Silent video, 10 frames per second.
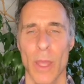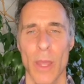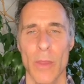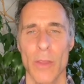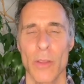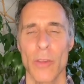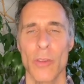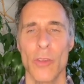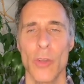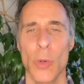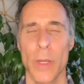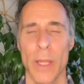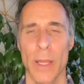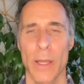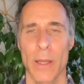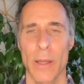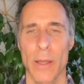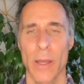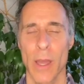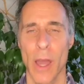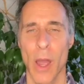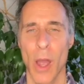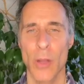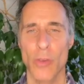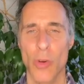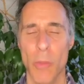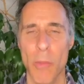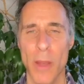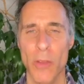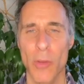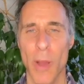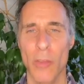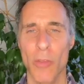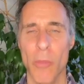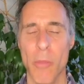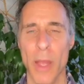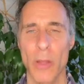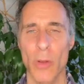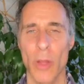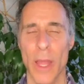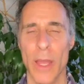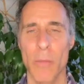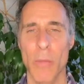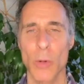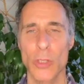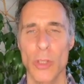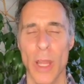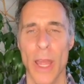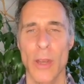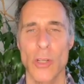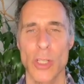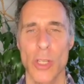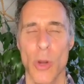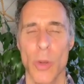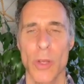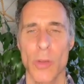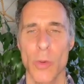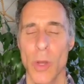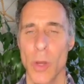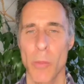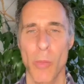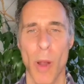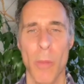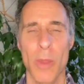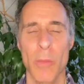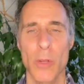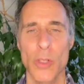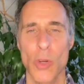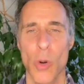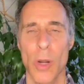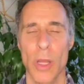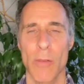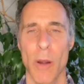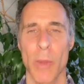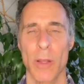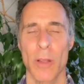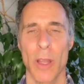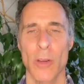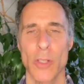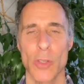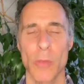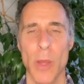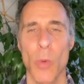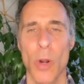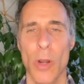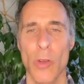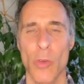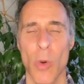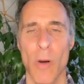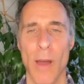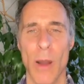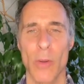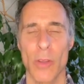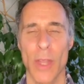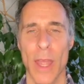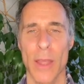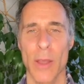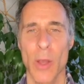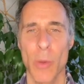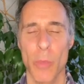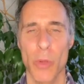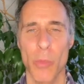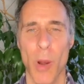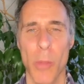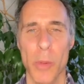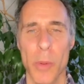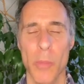This is doing. Tremendous amounts of mental and emotional energy go into probably the majority of our mental energy. You may work 12 hours a day, but you probably